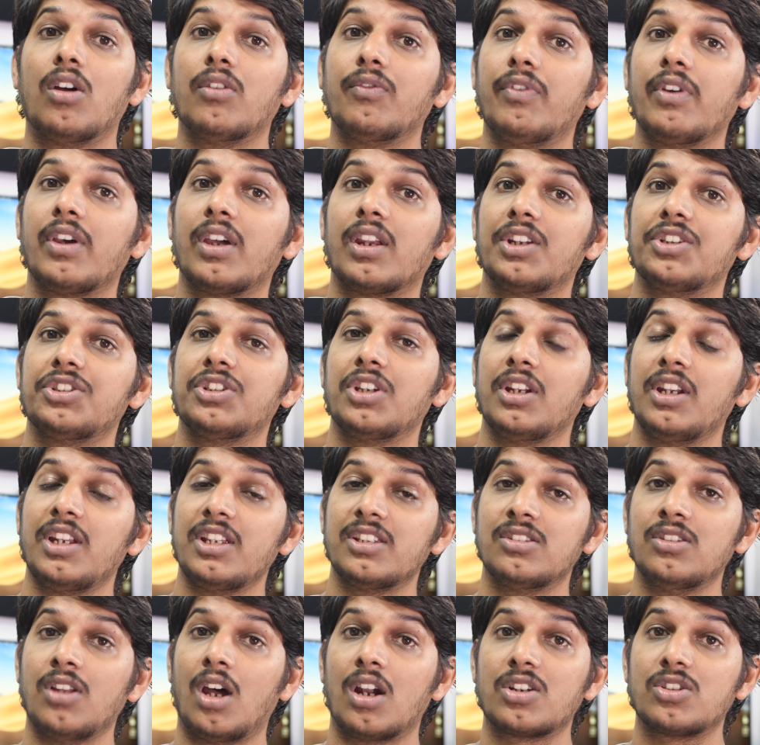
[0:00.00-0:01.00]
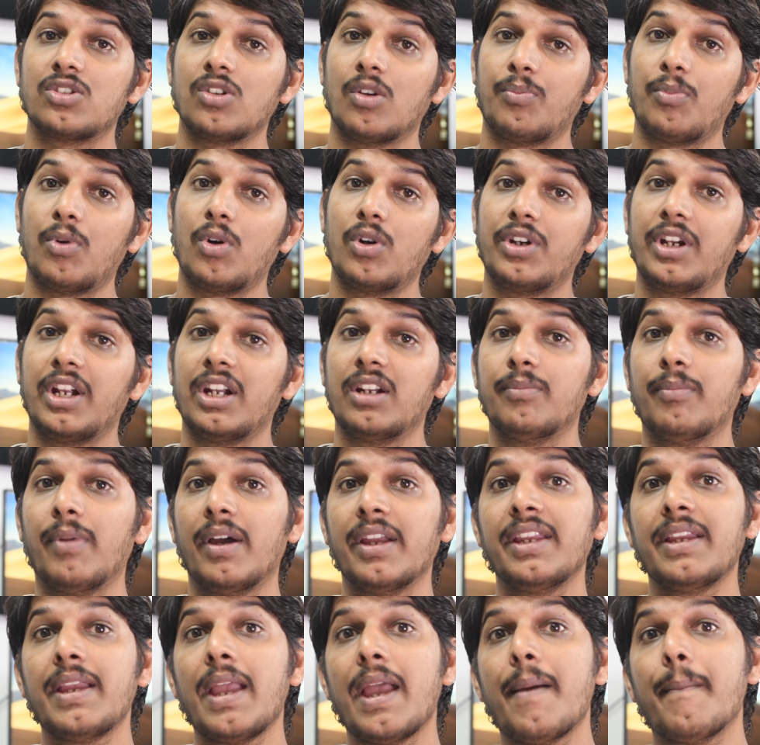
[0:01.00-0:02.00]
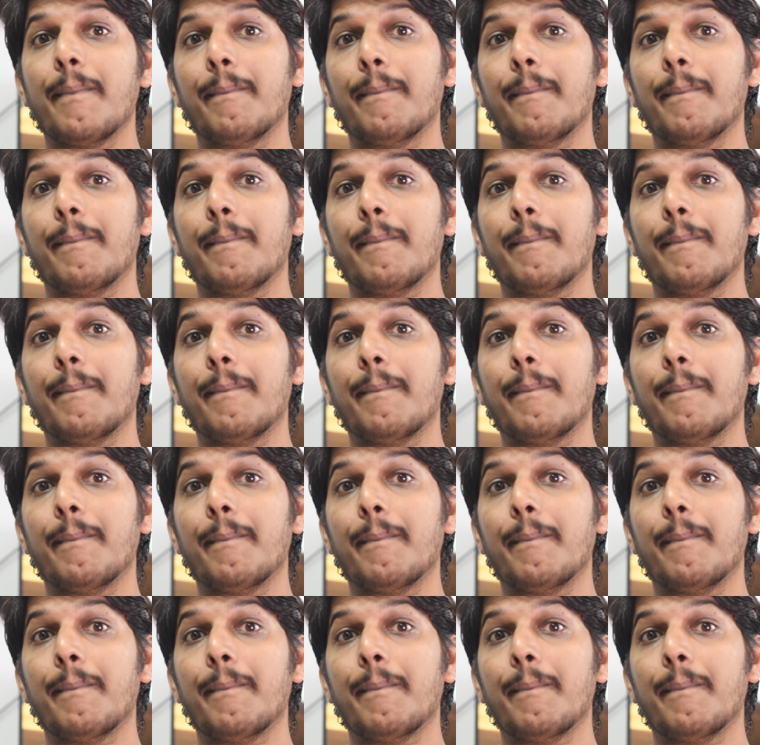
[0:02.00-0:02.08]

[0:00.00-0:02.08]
configuration is not supported by